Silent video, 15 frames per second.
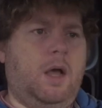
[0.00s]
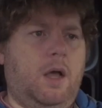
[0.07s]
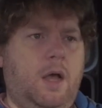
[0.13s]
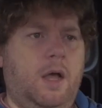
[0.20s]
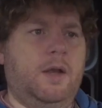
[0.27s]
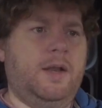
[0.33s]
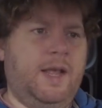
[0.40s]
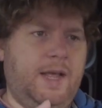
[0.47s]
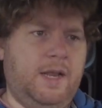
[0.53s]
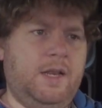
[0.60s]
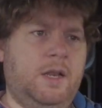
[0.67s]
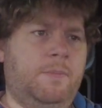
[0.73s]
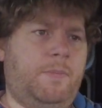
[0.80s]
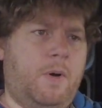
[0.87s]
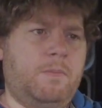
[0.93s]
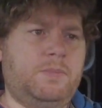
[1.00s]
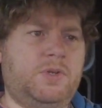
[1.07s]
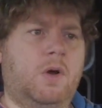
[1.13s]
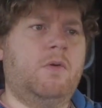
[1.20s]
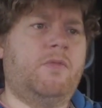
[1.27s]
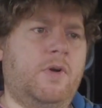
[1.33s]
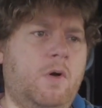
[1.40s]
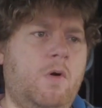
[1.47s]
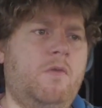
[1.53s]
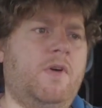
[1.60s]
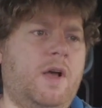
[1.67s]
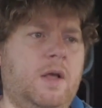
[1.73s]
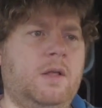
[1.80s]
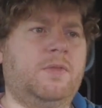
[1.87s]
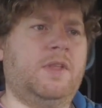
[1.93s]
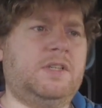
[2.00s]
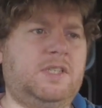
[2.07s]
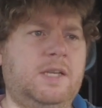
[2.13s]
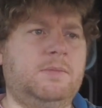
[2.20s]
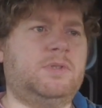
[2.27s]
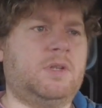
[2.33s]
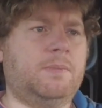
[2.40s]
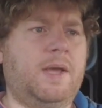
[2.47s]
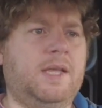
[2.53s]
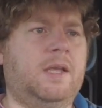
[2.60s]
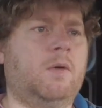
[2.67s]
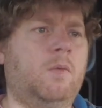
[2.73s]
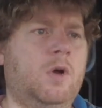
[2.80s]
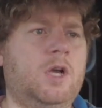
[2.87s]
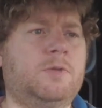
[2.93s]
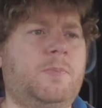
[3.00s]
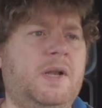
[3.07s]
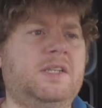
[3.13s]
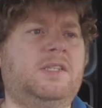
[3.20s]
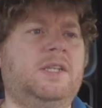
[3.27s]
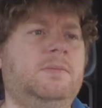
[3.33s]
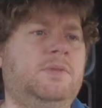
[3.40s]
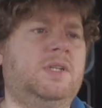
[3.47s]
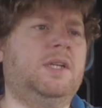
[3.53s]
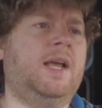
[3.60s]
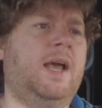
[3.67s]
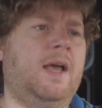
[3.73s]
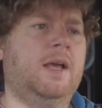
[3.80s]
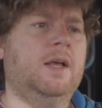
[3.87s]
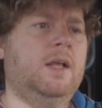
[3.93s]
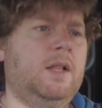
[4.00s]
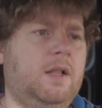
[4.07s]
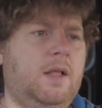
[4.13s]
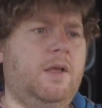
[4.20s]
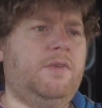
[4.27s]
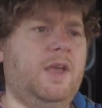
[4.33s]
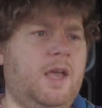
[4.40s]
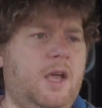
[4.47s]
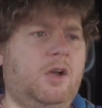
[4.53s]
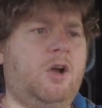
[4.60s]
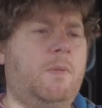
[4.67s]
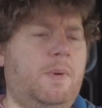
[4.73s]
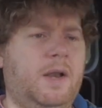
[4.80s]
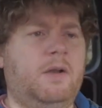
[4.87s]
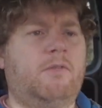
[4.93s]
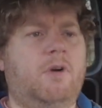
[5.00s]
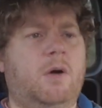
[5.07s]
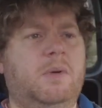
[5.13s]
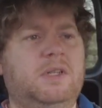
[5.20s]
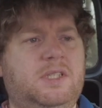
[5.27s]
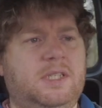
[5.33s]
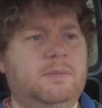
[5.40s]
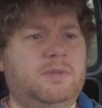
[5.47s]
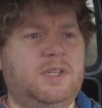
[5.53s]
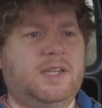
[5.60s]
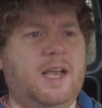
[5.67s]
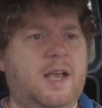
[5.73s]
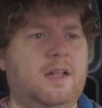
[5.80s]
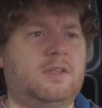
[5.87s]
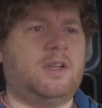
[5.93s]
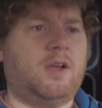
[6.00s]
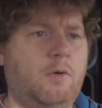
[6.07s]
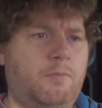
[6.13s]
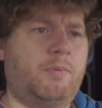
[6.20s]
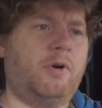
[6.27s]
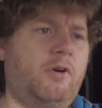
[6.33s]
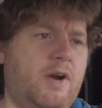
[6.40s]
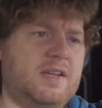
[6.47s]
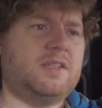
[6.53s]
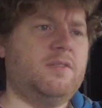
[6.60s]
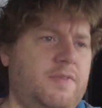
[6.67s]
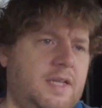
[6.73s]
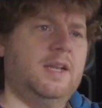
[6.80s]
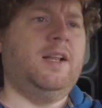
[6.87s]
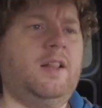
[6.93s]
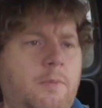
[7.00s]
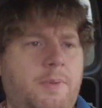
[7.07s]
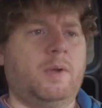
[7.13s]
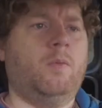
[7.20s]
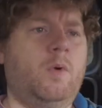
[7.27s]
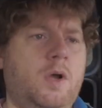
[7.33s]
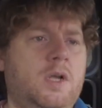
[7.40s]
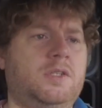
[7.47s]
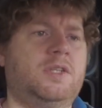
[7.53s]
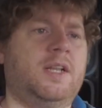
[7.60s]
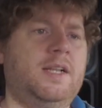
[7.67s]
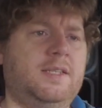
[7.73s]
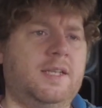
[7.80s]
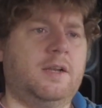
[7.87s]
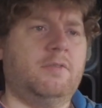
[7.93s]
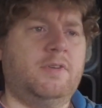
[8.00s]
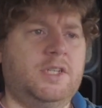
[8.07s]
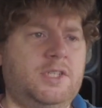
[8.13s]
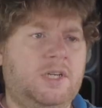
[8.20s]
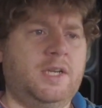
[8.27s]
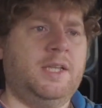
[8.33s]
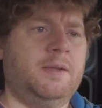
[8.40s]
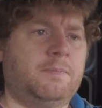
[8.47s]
and hitting the bumps over and over that seems to make it worse. But it seems to get, if you hit a couple in a row, it seems to get sort of progressively a little bit worse than it did originally.